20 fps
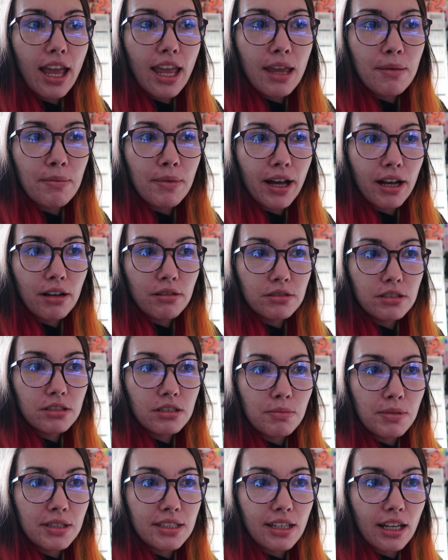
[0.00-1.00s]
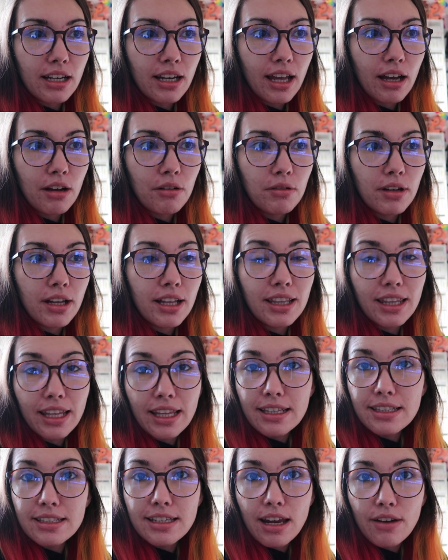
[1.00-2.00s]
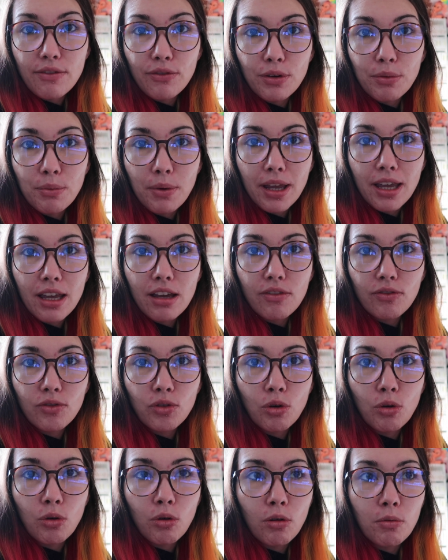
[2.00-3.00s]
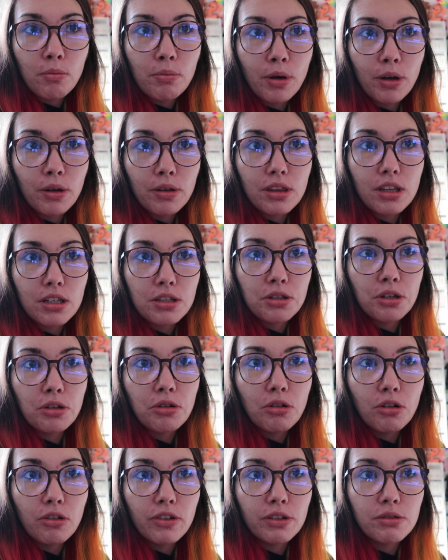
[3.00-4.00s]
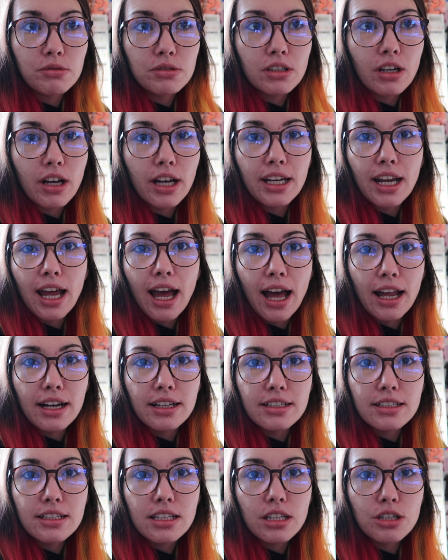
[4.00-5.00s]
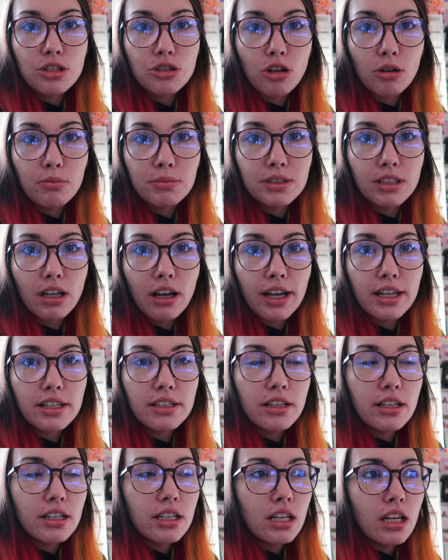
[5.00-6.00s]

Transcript: emails to be sent out at least every week for both the tutorial side and the shop side.